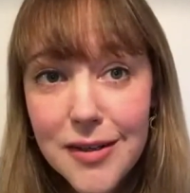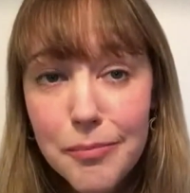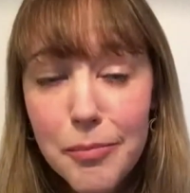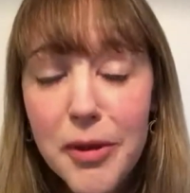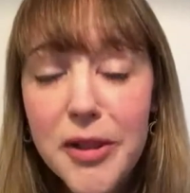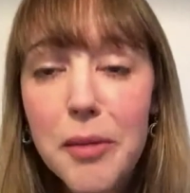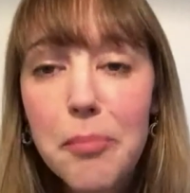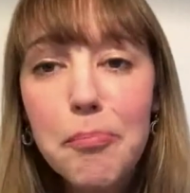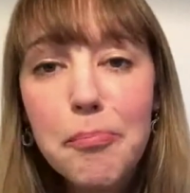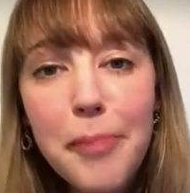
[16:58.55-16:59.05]

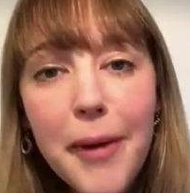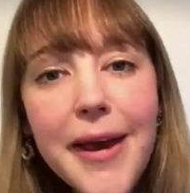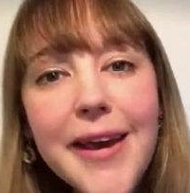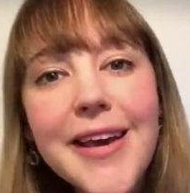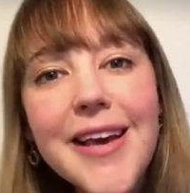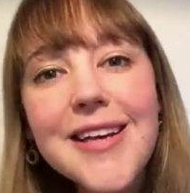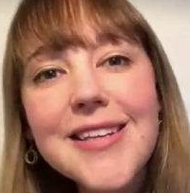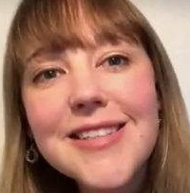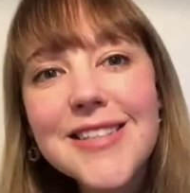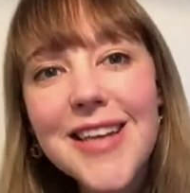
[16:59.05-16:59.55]
but the
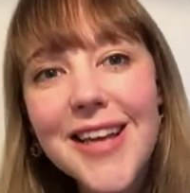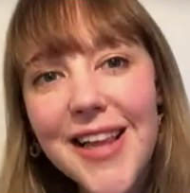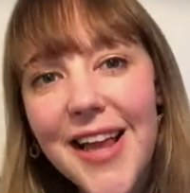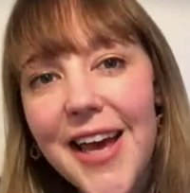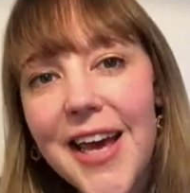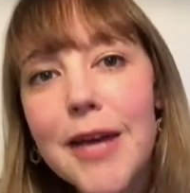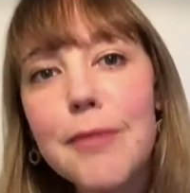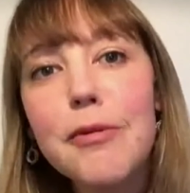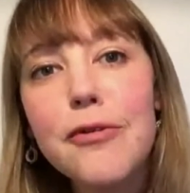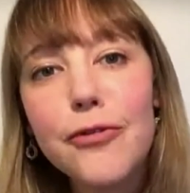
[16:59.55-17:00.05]
biggest
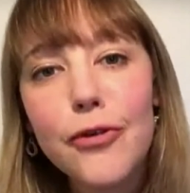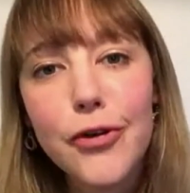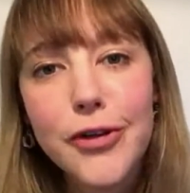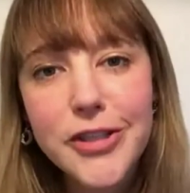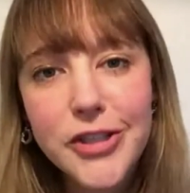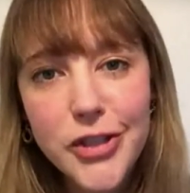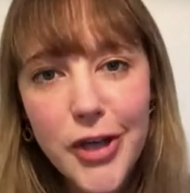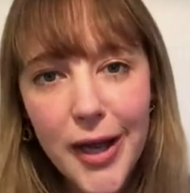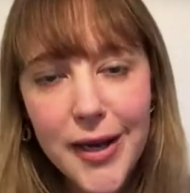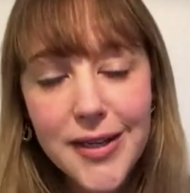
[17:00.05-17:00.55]
claim of
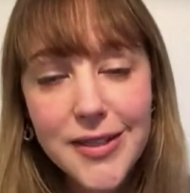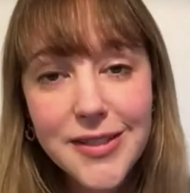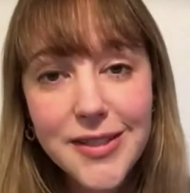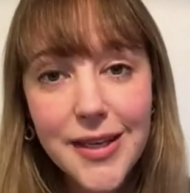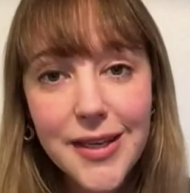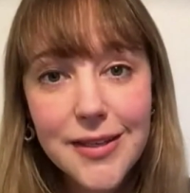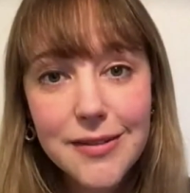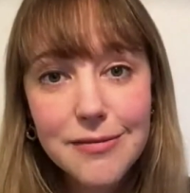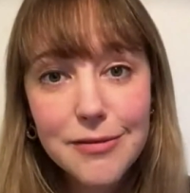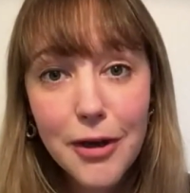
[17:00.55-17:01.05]

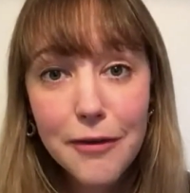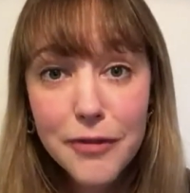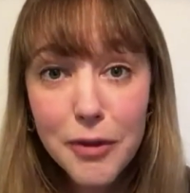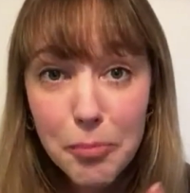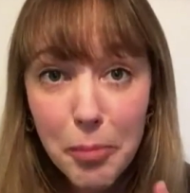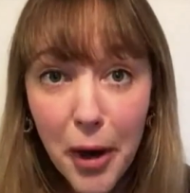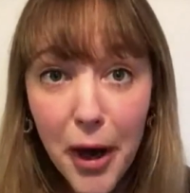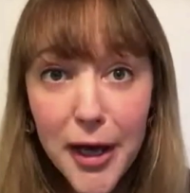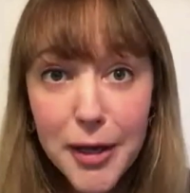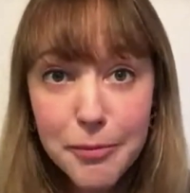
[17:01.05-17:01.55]
Christianity, of the
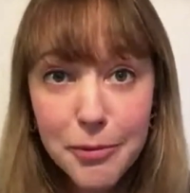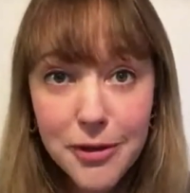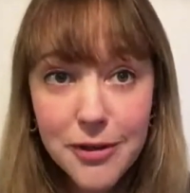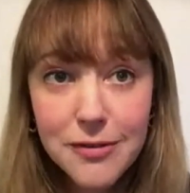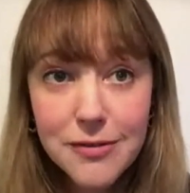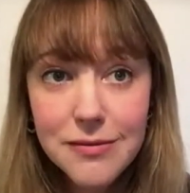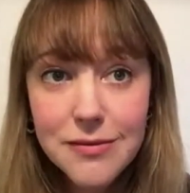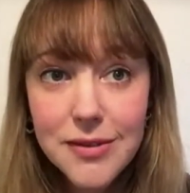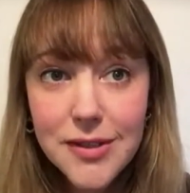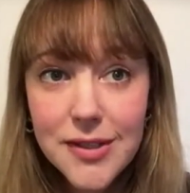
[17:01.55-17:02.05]

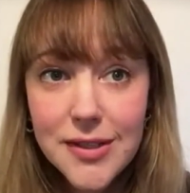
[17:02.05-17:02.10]
Bible,